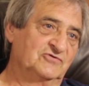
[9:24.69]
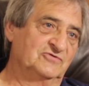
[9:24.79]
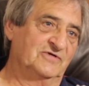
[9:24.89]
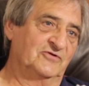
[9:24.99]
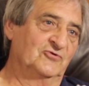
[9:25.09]

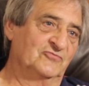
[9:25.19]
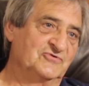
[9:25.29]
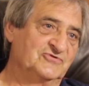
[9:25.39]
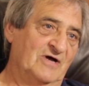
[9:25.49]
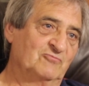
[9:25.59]
because I'd done
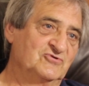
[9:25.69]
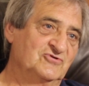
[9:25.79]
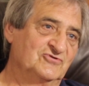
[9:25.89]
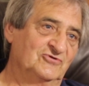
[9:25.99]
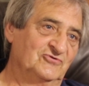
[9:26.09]
the
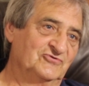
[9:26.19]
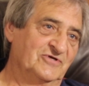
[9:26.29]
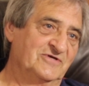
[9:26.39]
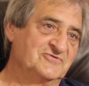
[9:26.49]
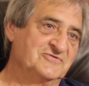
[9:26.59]
sandwiches all
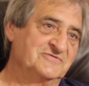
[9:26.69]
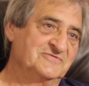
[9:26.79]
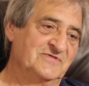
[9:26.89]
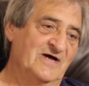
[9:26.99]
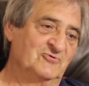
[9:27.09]
season.
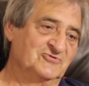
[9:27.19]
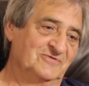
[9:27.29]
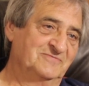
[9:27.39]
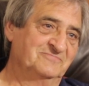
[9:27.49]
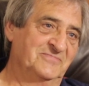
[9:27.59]
That was
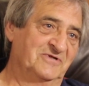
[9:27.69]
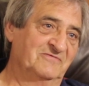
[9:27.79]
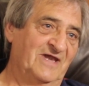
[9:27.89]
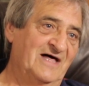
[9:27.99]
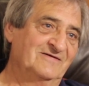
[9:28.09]
a bit
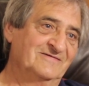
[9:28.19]
of a laugh.